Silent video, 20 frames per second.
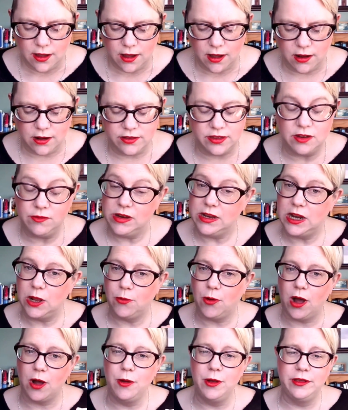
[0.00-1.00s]
And I don't really know
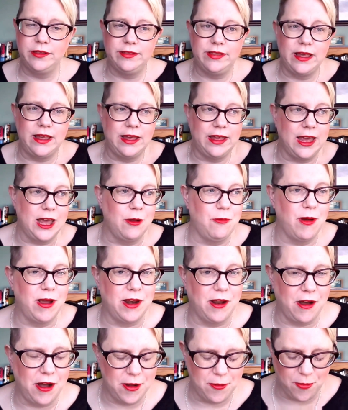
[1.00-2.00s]
what I was thinking when I